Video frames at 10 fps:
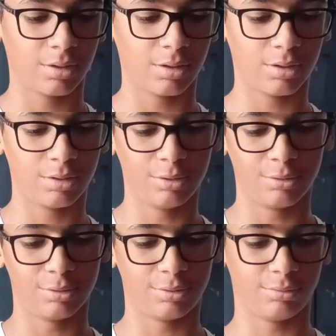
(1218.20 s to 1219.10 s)

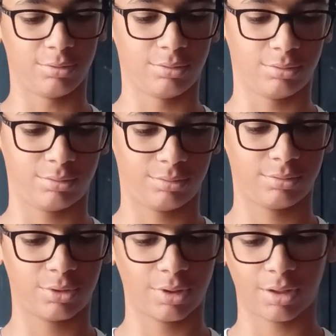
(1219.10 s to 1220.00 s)
unusual
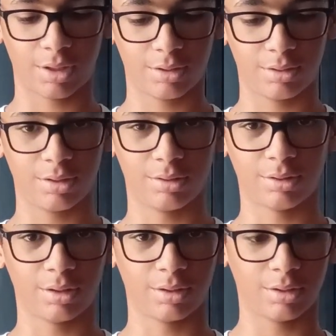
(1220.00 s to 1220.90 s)
trick. I just
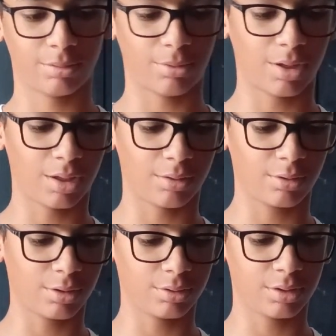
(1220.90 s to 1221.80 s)
sucked at spreading out
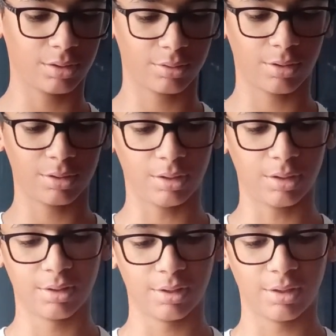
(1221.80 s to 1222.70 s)
cards. That's crazy.
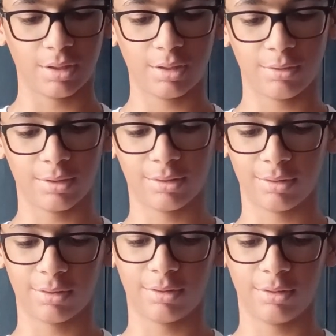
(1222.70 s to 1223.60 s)

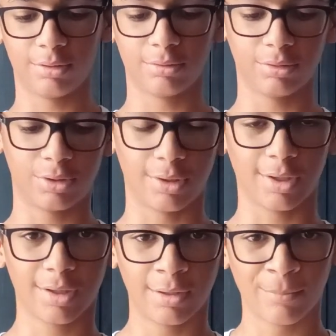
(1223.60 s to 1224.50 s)
Anyways, unusual
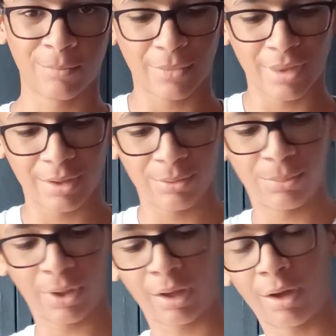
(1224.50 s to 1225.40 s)
trick.
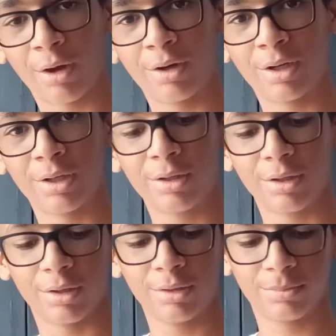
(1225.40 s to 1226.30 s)
Pick a card, any
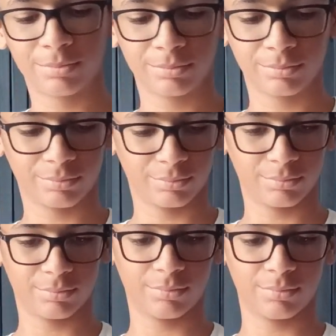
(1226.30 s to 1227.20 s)
card.
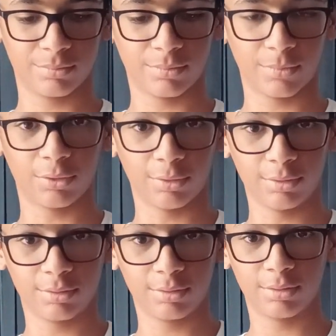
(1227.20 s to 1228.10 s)
This one.
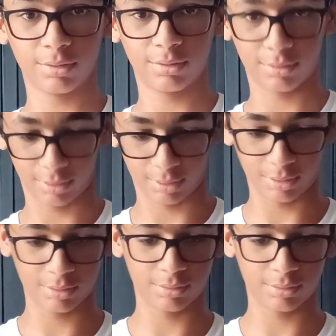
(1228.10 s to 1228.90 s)
Okay.